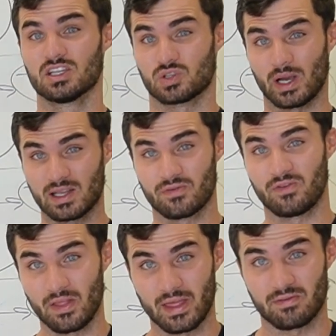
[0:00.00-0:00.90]
So I can
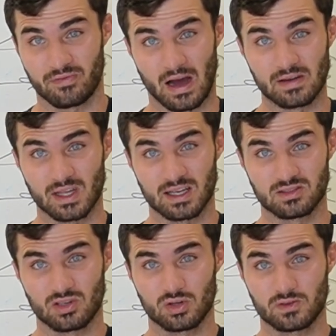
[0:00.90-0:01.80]
fund that
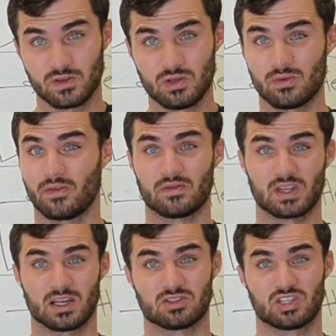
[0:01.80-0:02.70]
$5,000 for you if
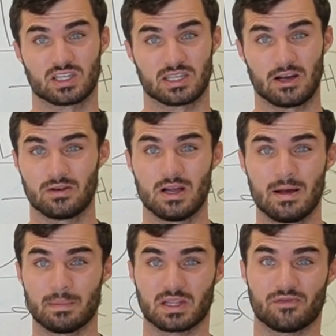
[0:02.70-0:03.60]
everything else checks out.
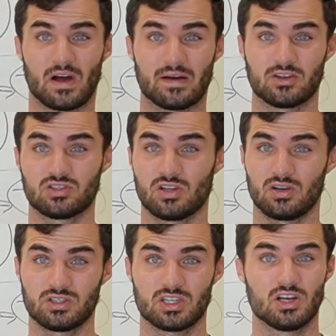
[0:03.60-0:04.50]
But the
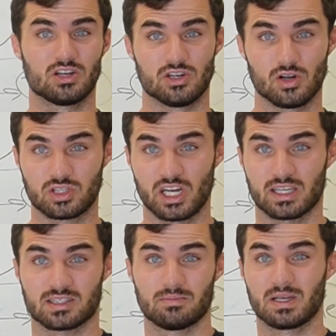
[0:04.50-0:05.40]
$500, no
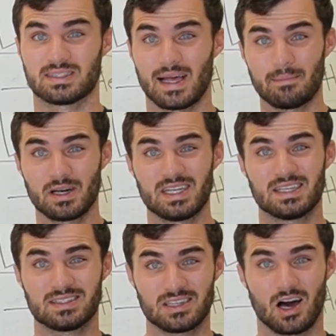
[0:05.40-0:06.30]
chance, because that money
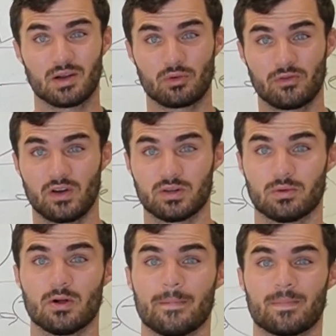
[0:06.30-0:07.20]
is
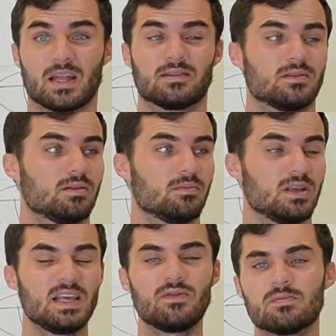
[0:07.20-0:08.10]
non-refundable. And
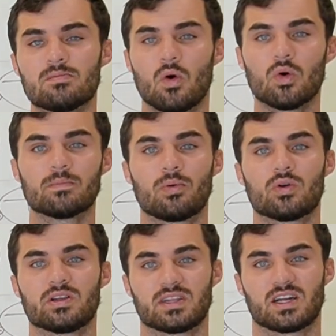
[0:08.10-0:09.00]
even more
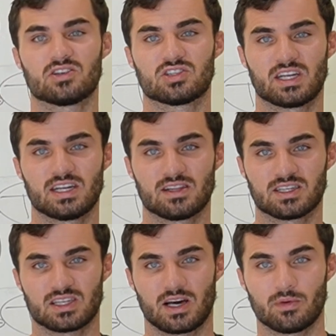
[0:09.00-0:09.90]
important than understanding that
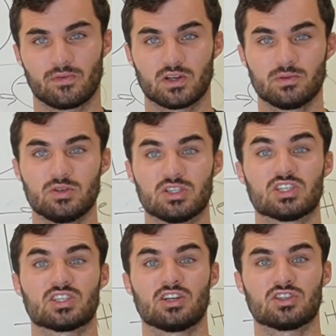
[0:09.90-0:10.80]
it's non-refundable is
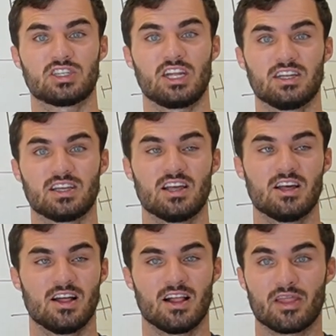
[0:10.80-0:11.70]
just understanding
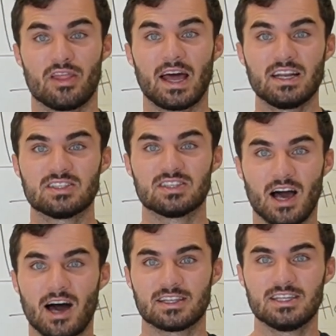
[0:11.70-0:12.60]
that is
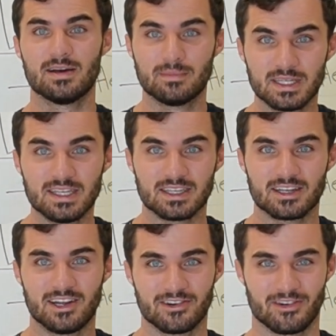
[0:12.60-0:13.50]
not EMD,
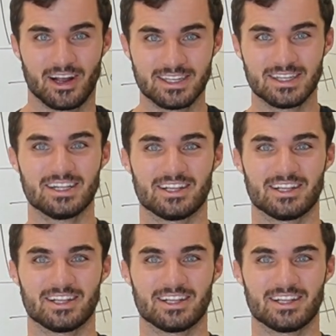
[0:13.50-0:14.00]
right?